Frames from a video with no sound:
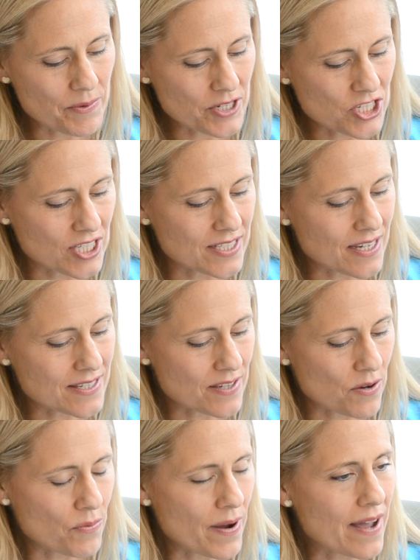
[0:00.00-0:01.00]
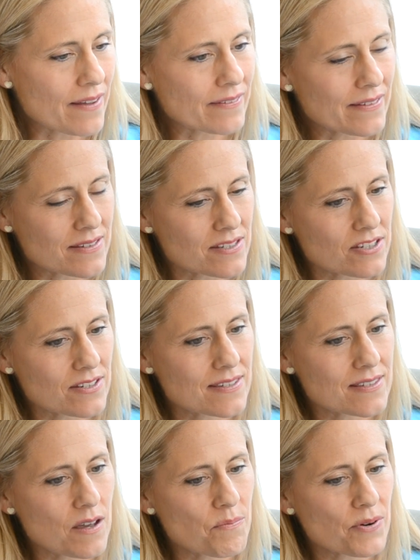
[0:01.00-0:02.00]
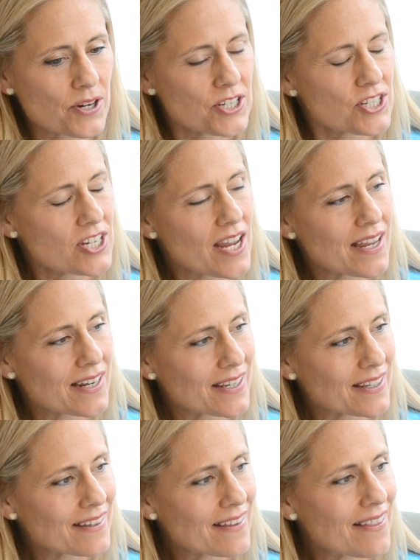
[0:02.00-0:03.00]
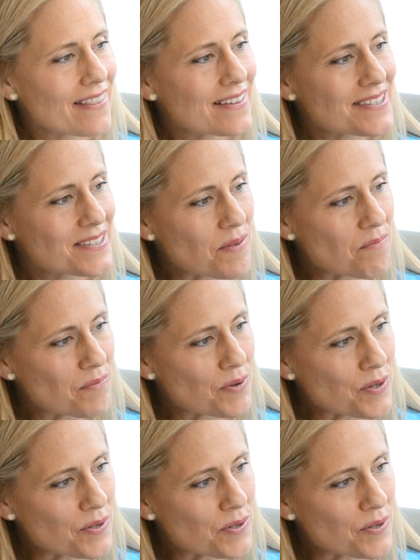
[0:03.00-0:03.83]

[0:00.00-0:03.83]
what she does so well is just appreciating the simple.